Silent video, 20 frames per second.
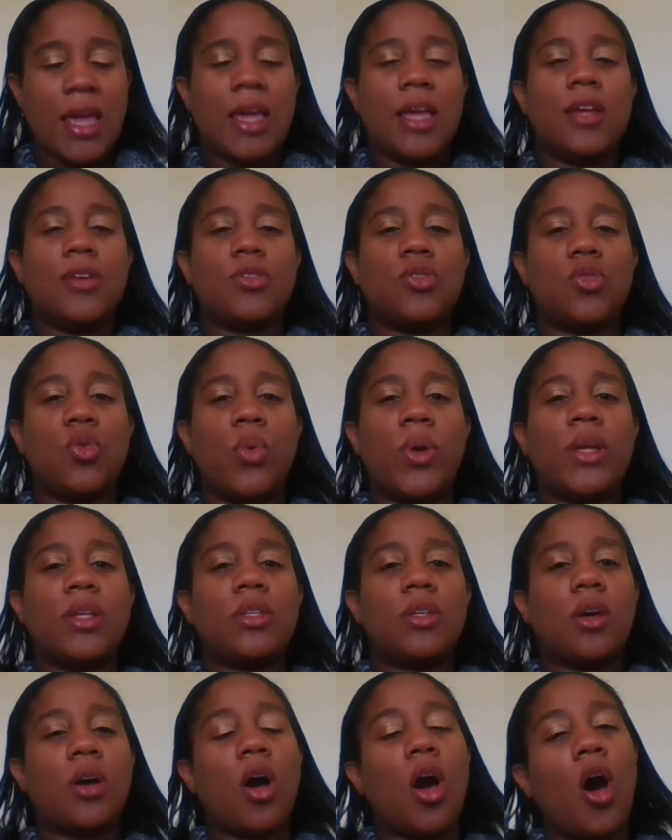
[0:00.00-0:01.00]
is going
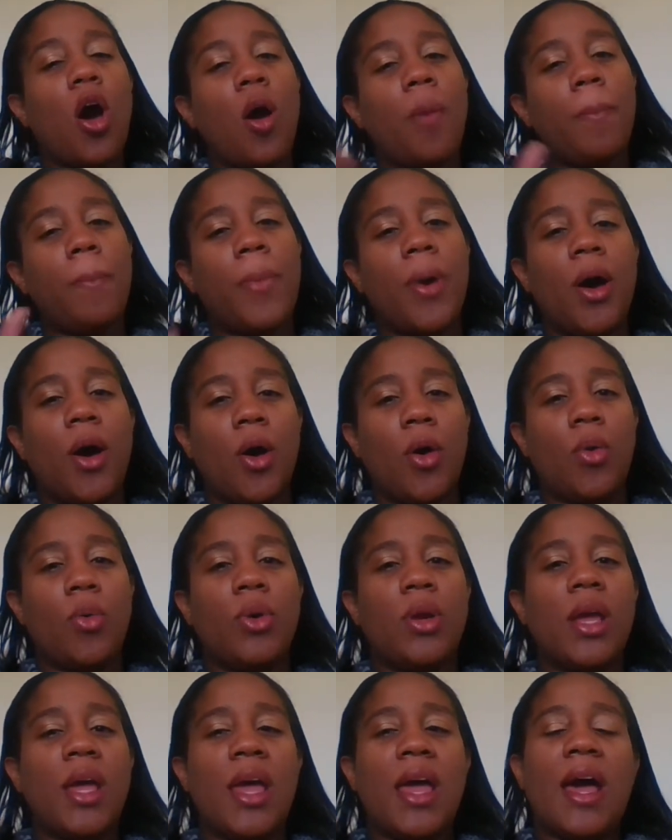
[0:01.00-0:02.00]
to
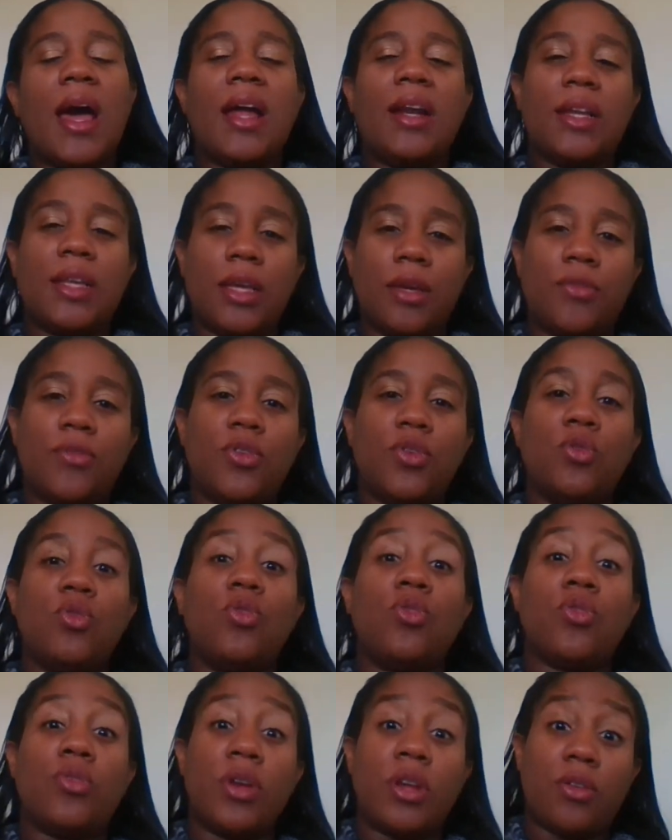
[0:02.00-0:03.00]
compound and give you
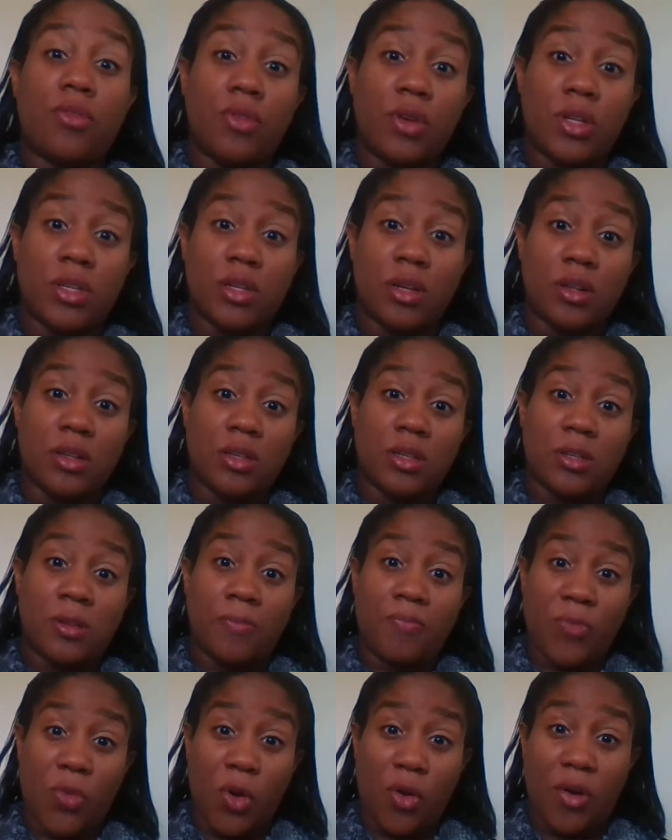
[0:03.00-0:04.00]
great results.
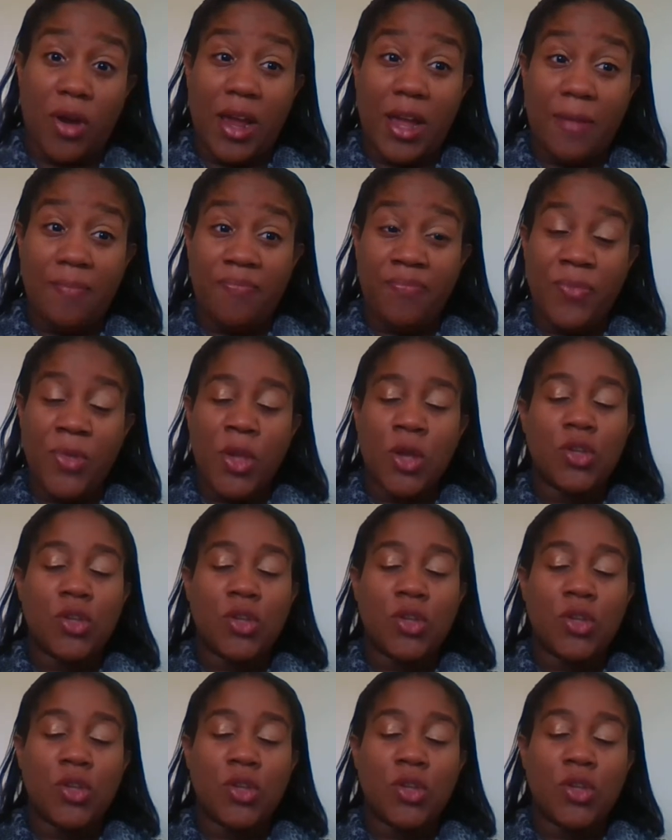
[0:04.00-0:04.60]
All right?